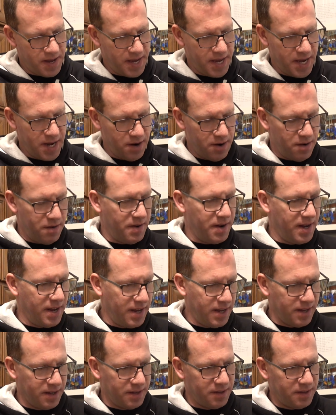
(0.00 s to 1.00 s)
Here
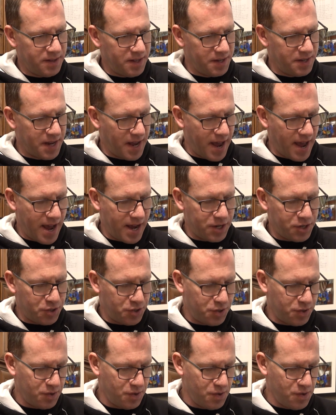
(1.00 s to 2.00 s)
is the
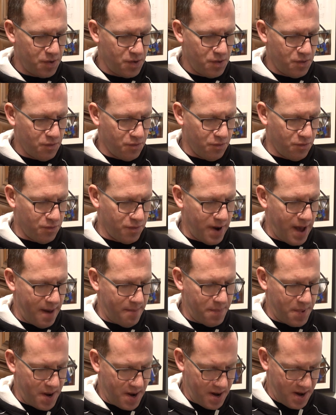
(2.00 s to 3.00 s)
Dash
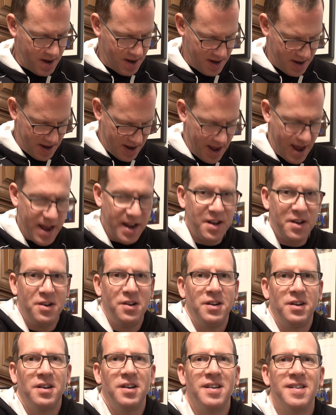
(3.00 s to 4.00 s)
Rapid Egg
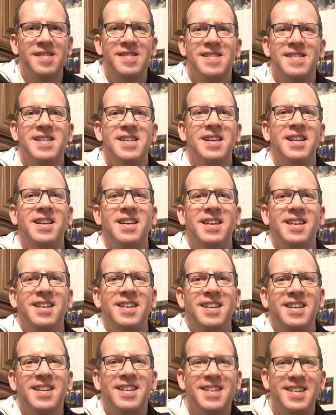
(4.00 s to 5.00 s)
Cooker.
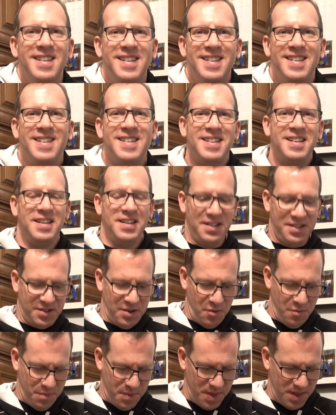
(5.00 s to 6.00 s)

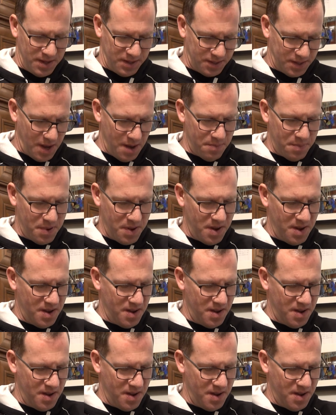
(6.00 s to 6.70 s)
Let's open this up.